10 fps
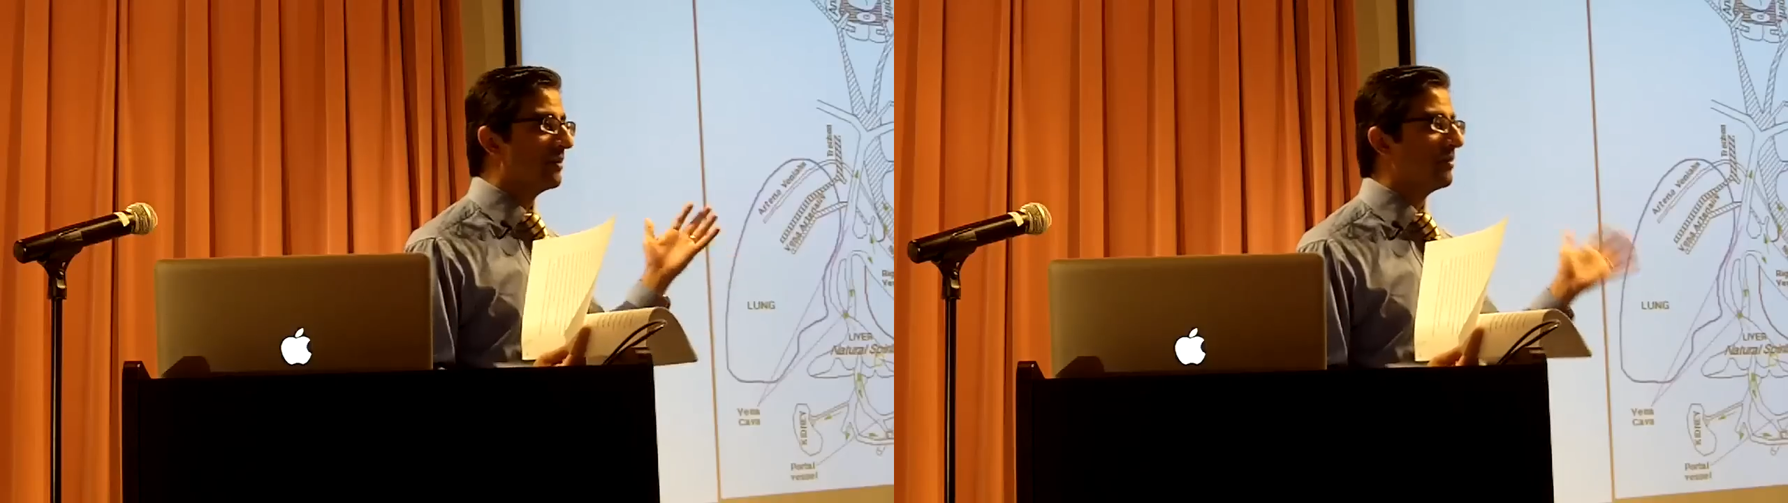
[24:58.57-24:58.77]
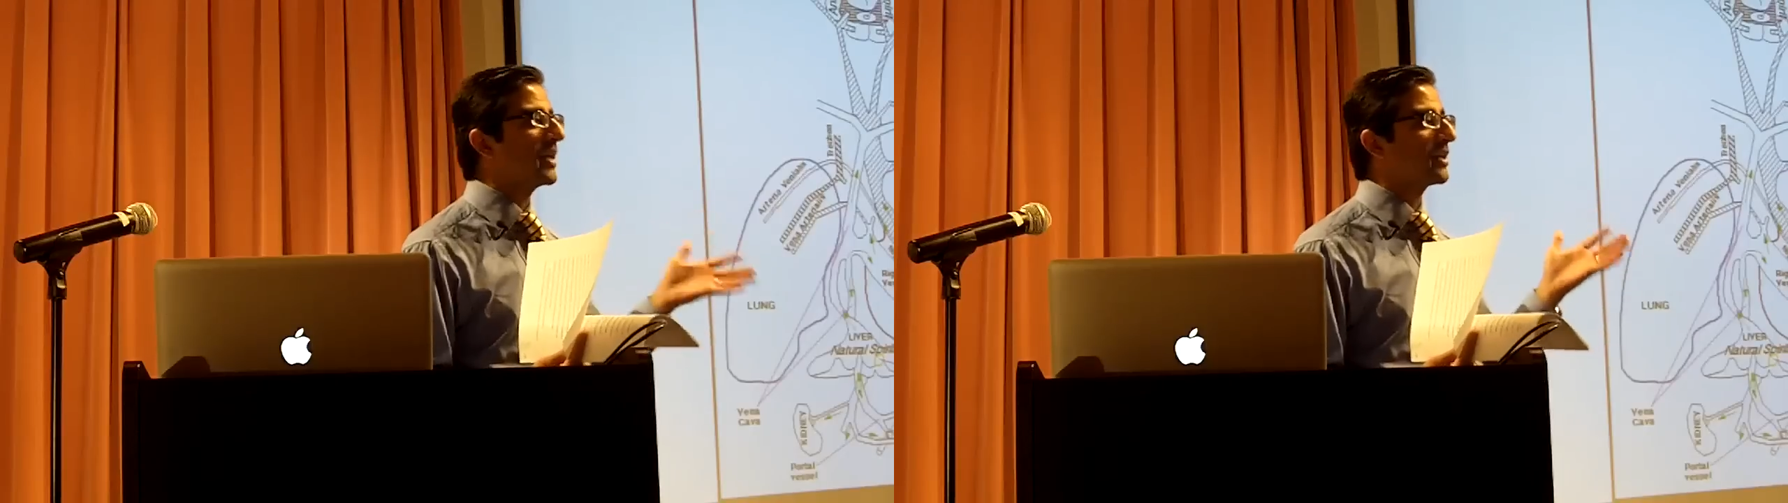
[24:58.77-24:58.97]

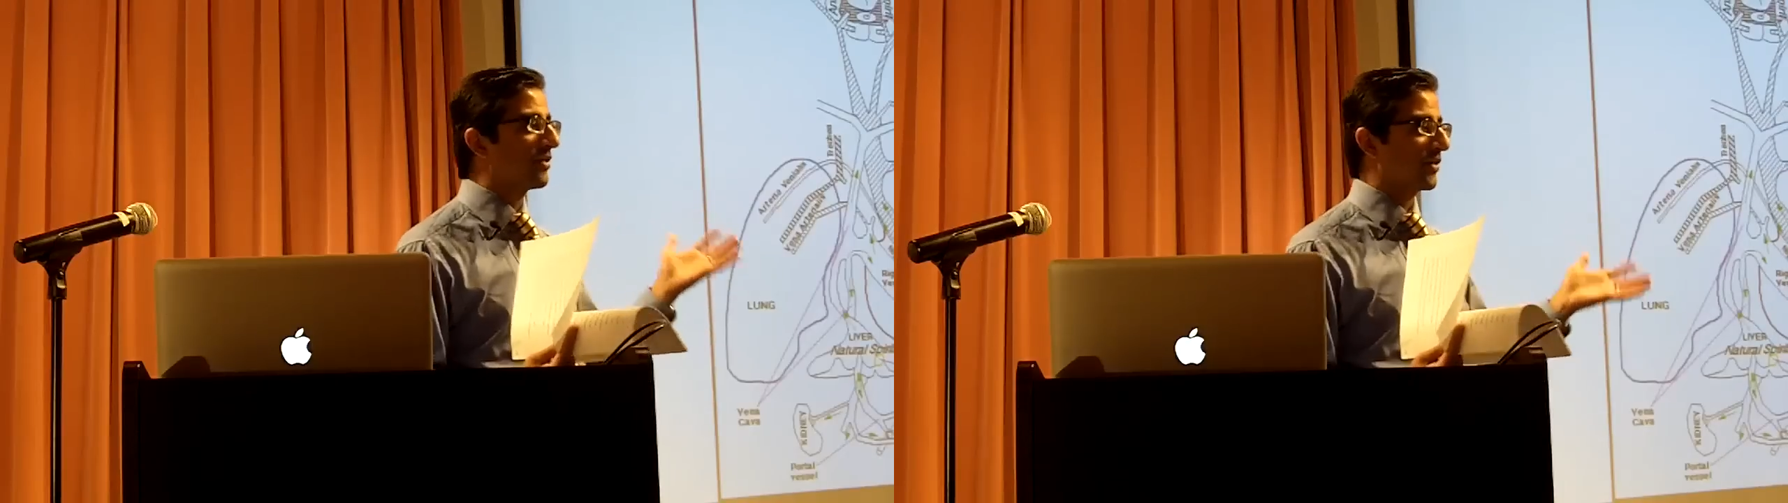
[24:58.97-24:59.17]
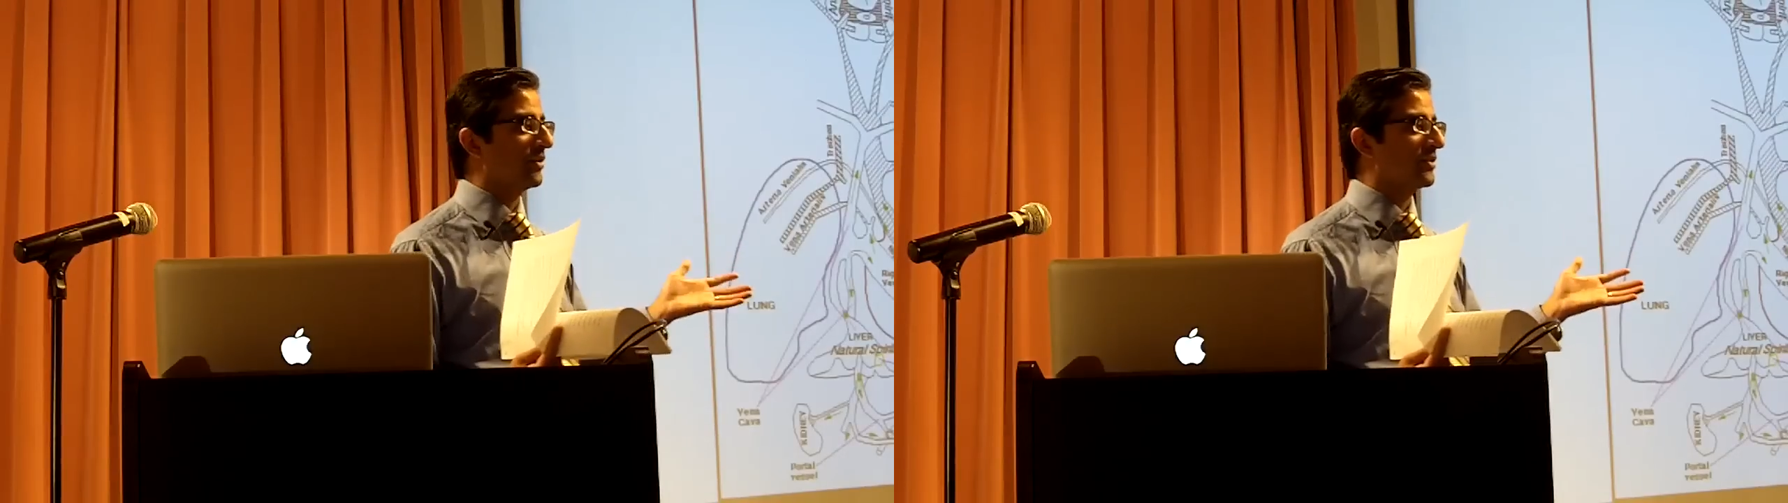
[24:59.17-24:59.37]
medical
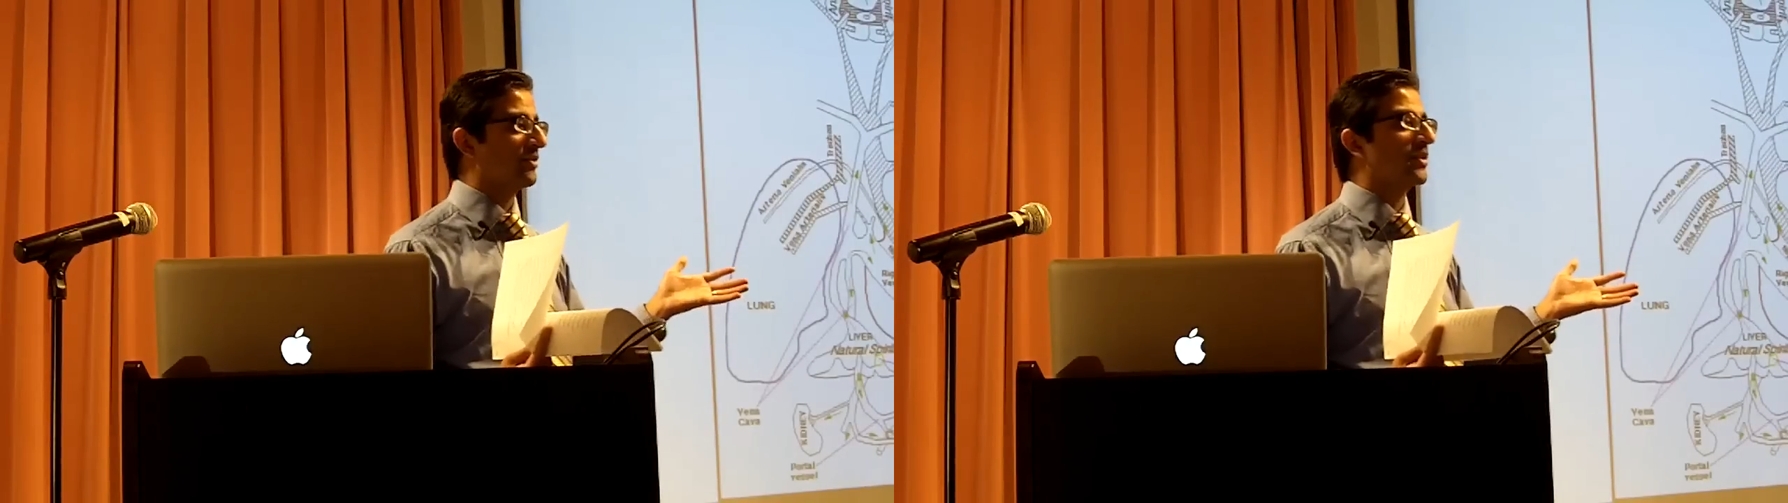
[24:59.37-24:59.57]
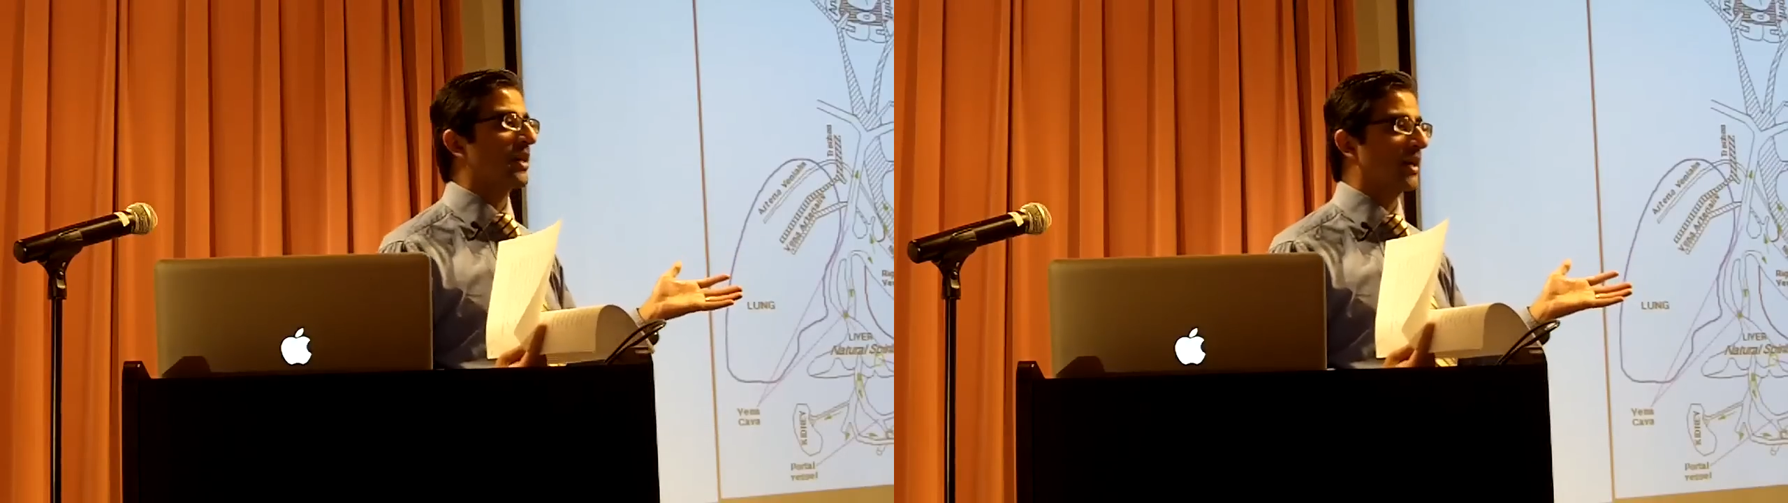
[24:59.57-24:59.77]
theories
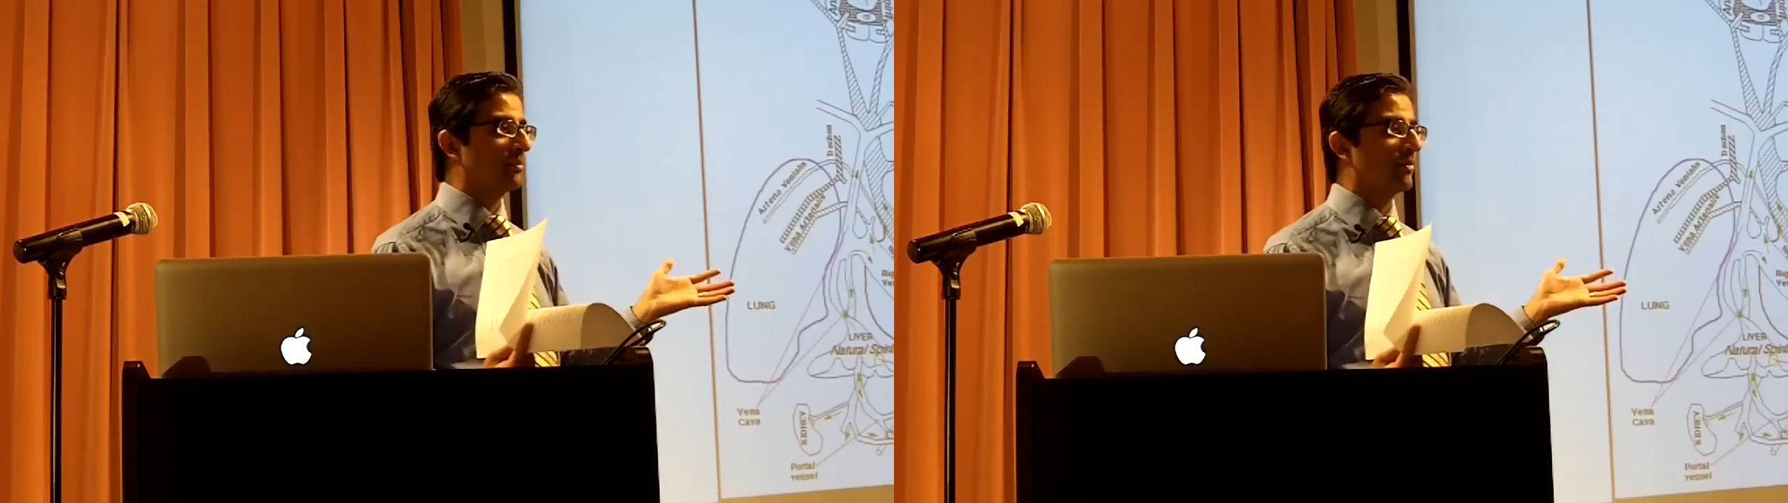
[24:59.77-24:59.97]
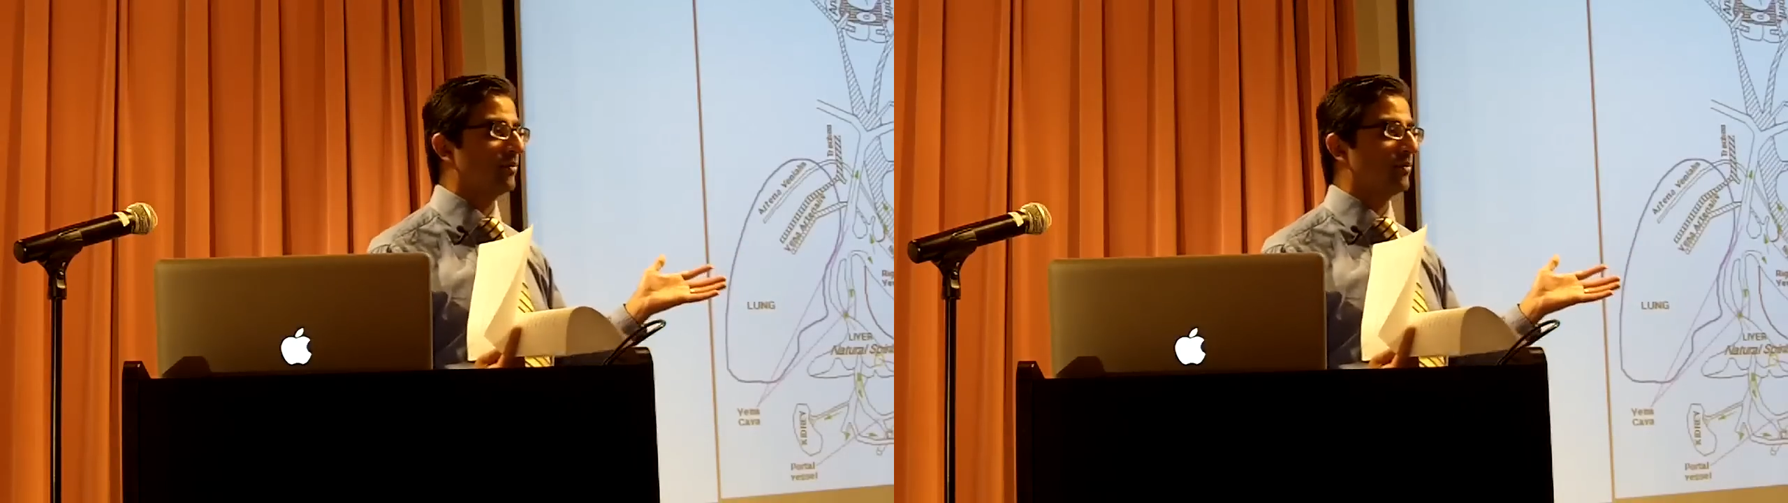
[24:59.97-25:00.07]
of the time,